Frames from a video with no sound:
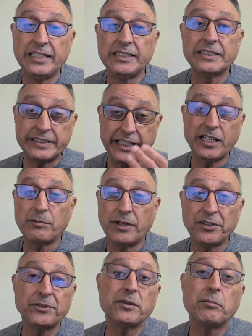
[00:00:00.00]
to think about
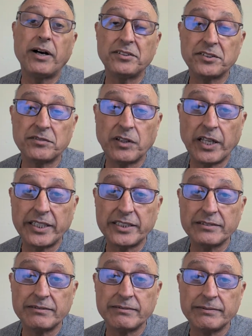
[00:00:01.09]
you in a positive light
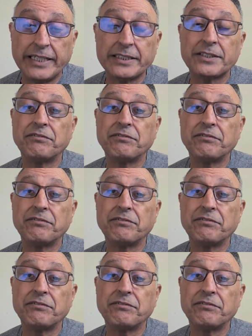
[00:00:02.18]
and to